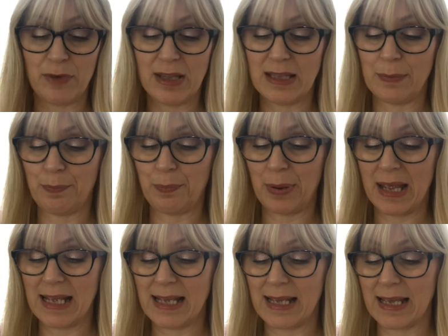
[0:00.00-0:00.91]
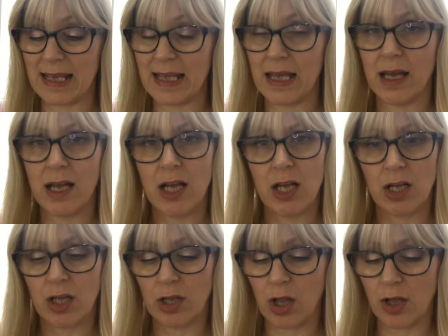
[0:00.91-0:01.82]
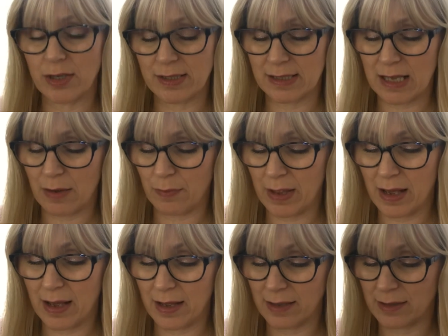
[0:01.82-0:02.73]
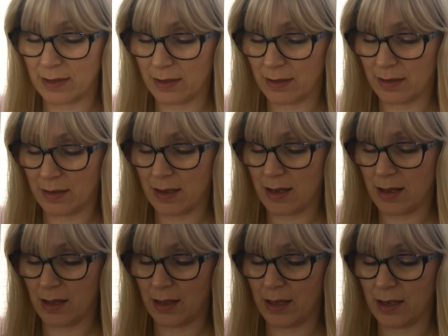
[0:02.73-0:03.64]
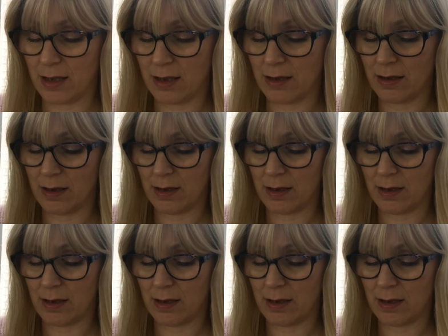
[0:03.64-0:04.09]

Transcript: really pinky gloss that we had earlier.